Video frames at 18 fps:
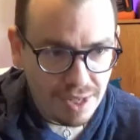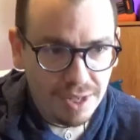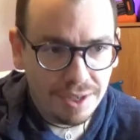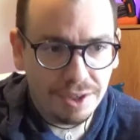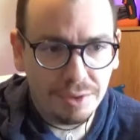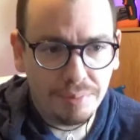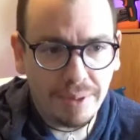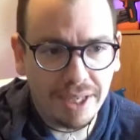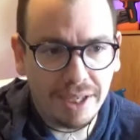
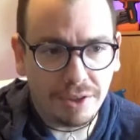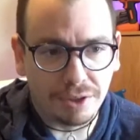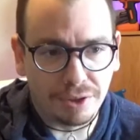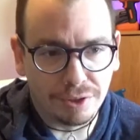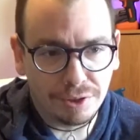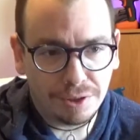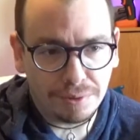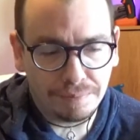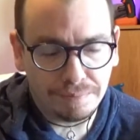
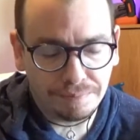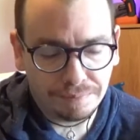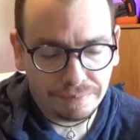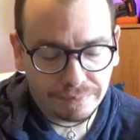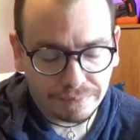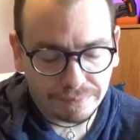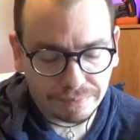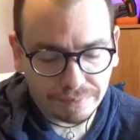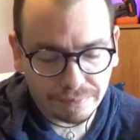speakers,
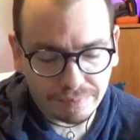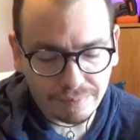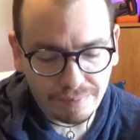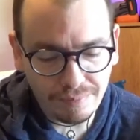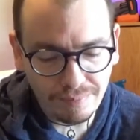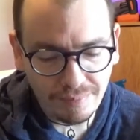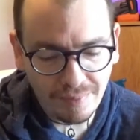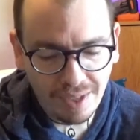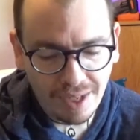
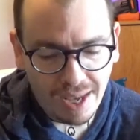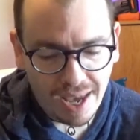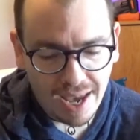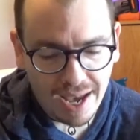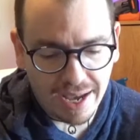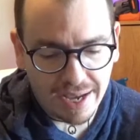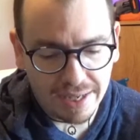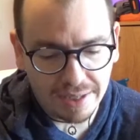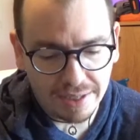
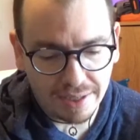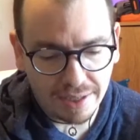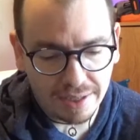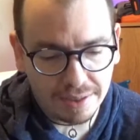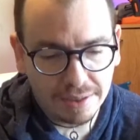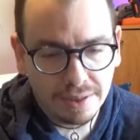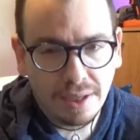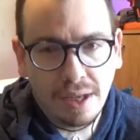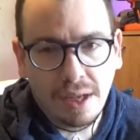and
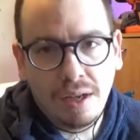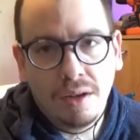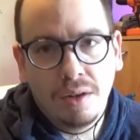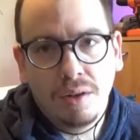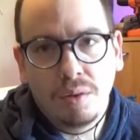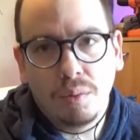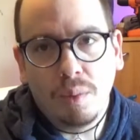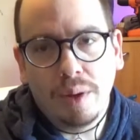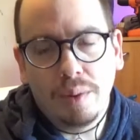
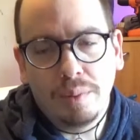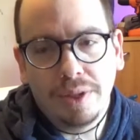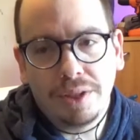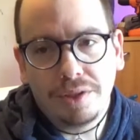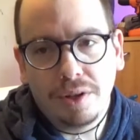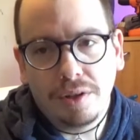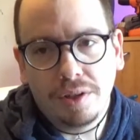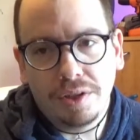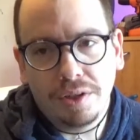when we
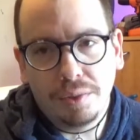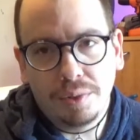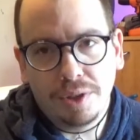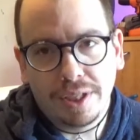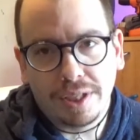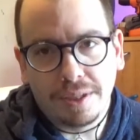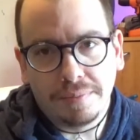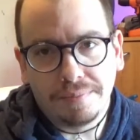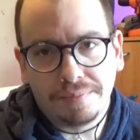started
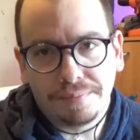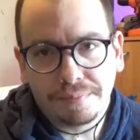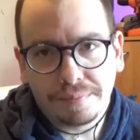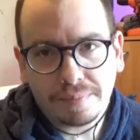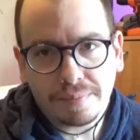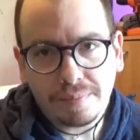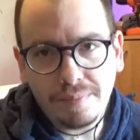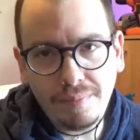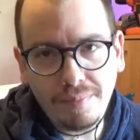using
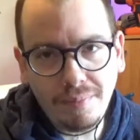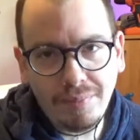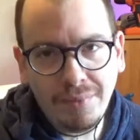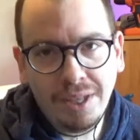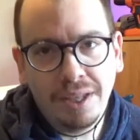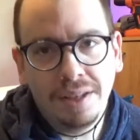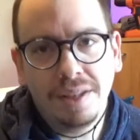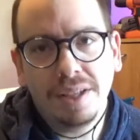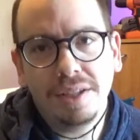
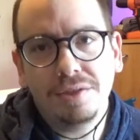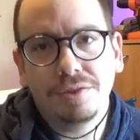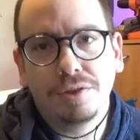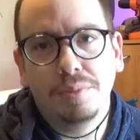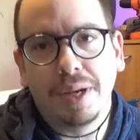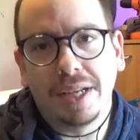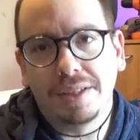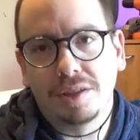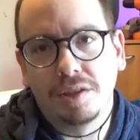this
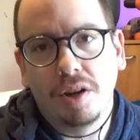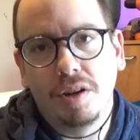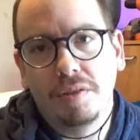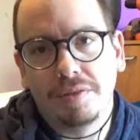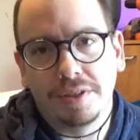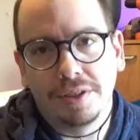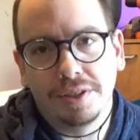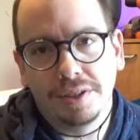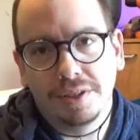room as an
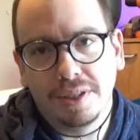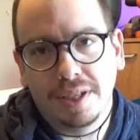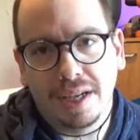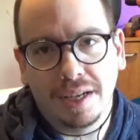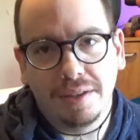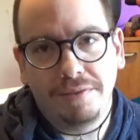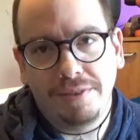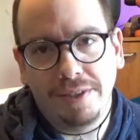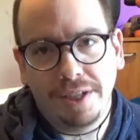office,
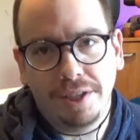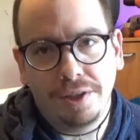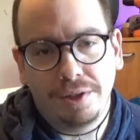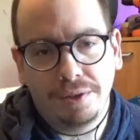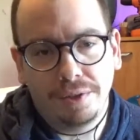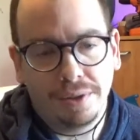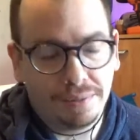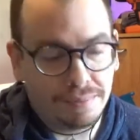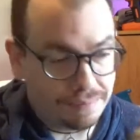I
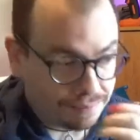figured